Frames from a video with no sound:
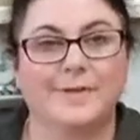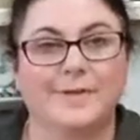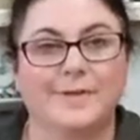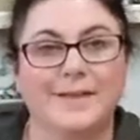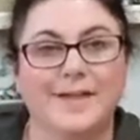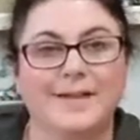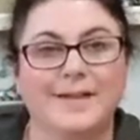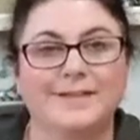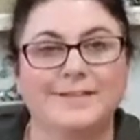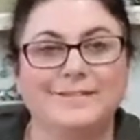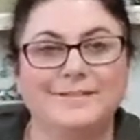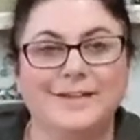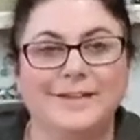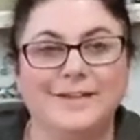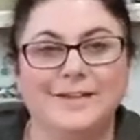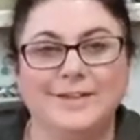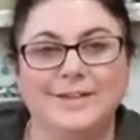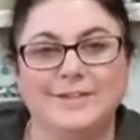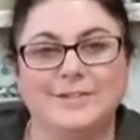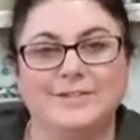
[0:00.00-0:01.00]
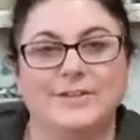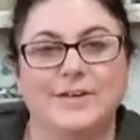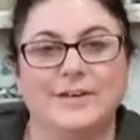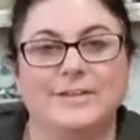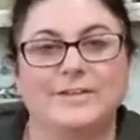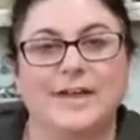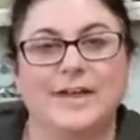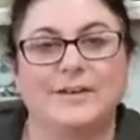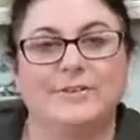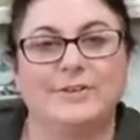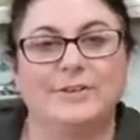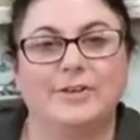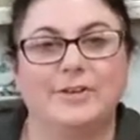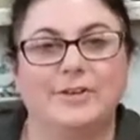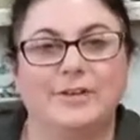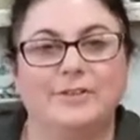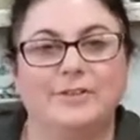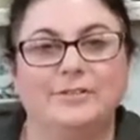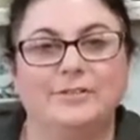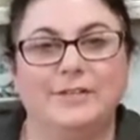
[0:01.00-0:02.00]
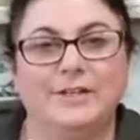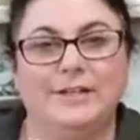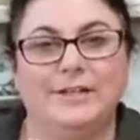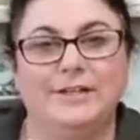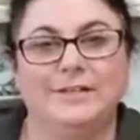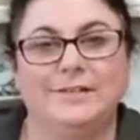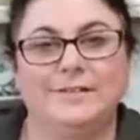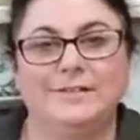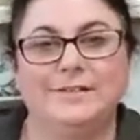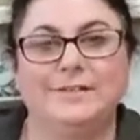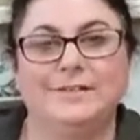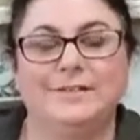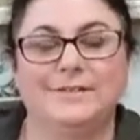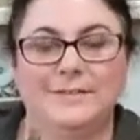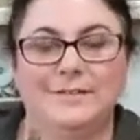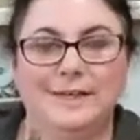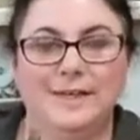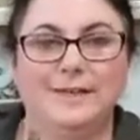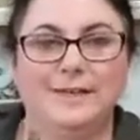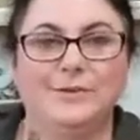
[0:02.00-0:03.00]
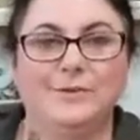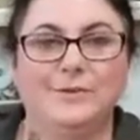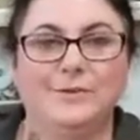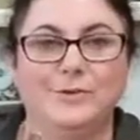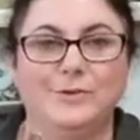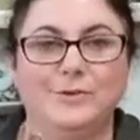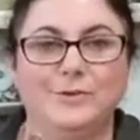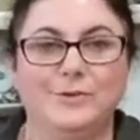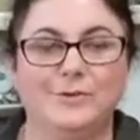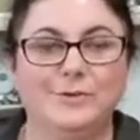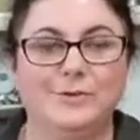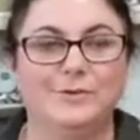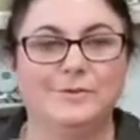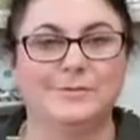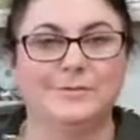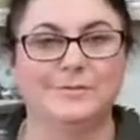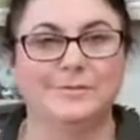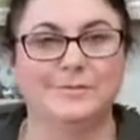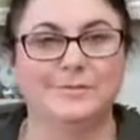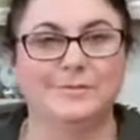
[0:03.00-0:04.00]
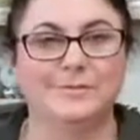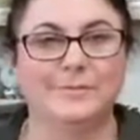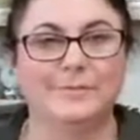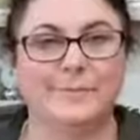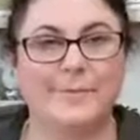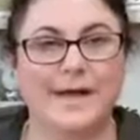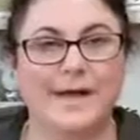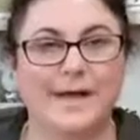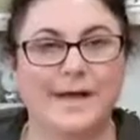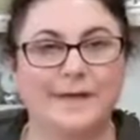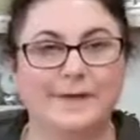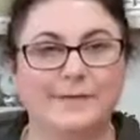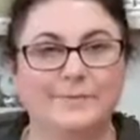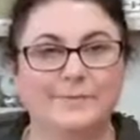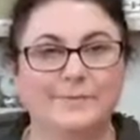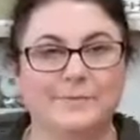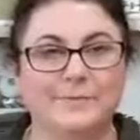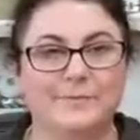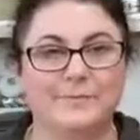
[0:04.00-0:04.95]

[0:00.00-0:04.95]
Okay? So you guys have a good evening. Thank you. Bye.